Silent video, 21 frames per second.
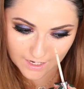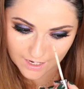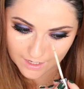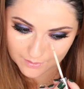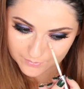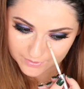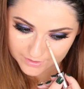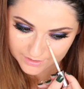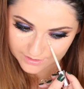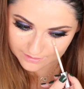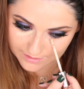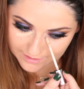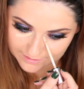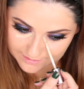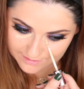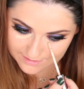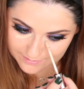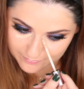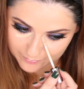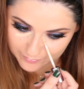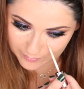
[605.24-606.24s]
I really
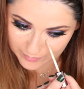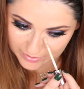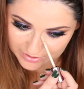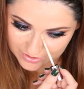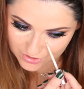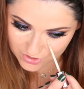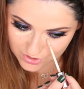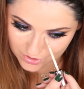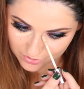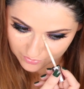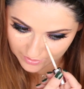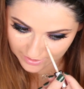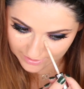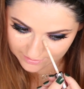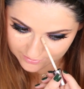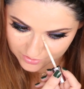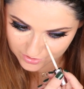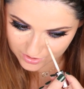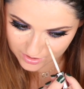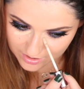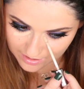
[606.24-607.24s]
like this peach
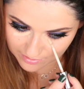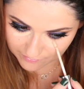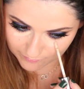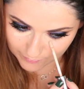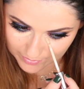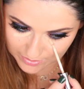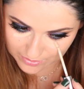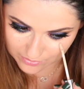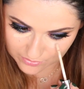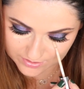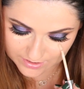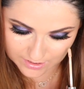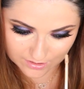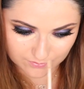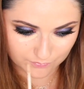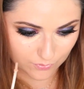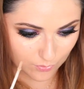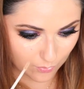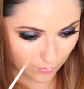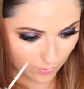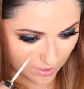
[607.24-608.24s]
corrector. I've been using
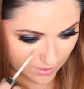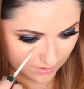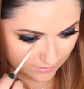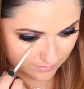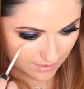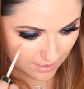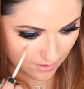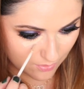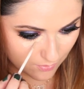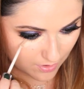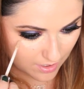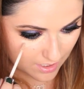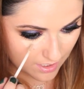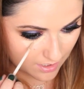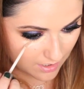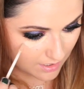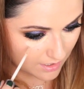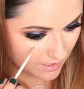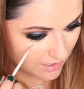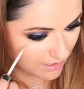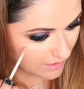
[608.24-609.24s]
it for a while now,
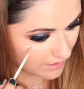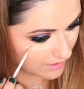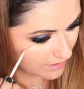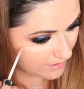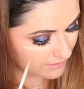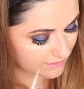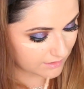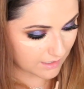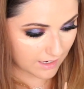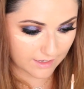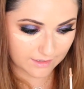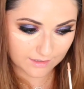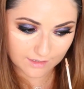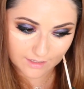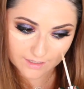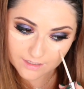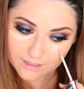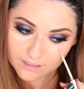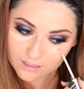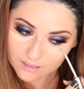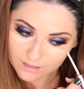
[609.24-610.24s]
and I
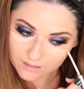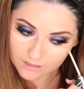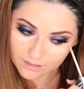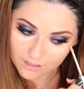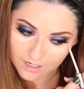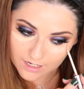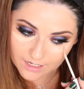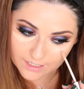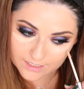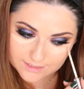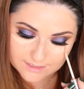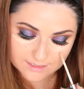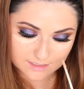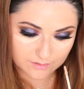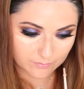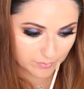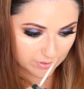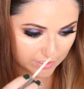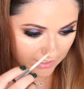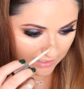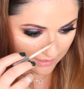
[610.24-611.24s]
like it a lot
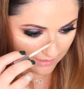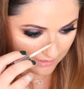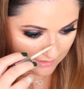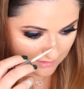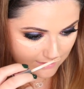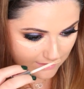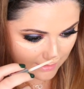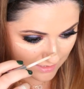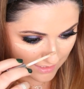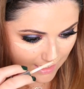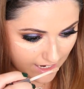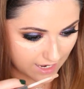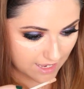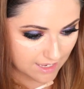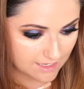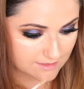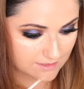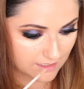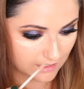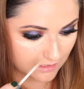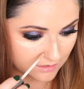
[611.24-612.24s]
because it
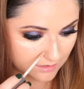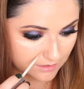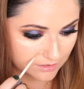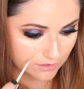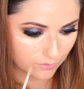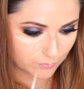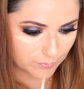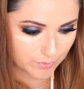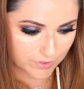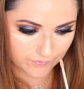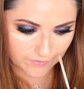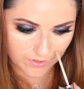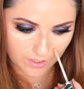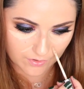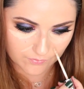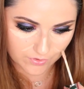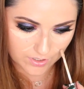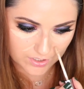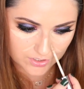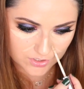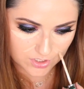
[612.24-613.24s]
has a little bit of
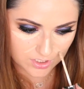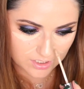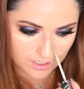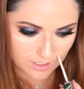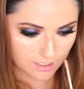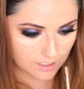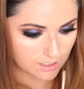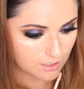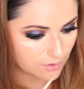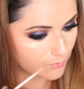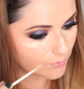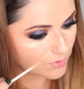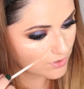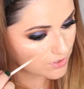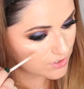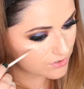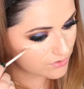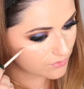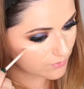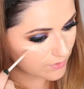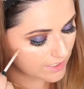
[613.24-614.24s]
coverage,
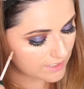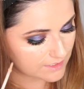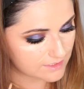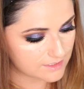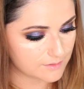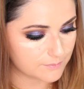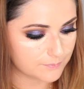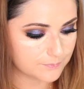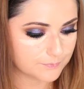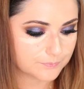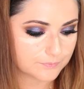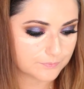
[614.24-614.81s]
which is great.